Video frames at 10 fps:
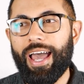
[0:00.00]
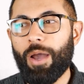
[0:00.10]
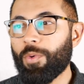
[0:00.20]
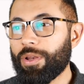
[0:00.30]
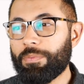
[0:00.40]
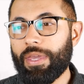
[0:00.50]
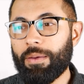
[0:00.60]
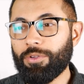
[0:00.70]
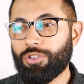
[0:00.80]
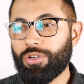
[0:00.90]
I want to be
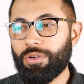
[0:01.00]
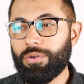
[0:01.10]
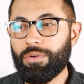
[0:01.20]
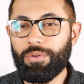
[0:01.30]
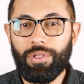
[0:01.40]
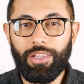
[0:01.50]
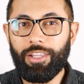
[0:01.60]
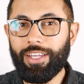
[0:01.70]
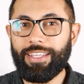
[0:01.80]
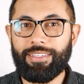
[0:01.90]
able to
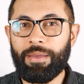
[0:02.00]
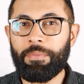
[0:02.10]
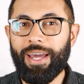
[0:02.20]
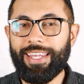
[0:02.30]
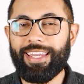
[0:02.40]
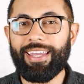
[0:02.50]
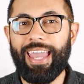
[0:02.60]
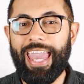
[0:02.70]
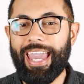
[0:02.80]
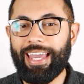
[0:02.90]
look at somebody
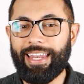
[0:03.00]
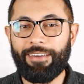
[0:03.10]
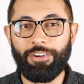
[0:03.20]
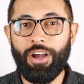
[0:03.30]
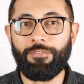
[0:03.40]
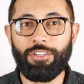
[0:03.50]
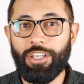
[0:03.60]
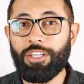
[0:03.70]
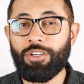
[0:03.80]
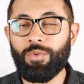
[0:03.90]
and have a
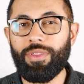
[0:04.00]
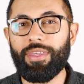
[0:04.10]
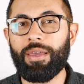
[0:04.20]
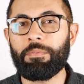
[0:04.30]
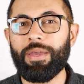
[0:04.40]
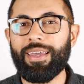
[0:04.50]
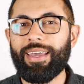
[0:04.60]
conversation with them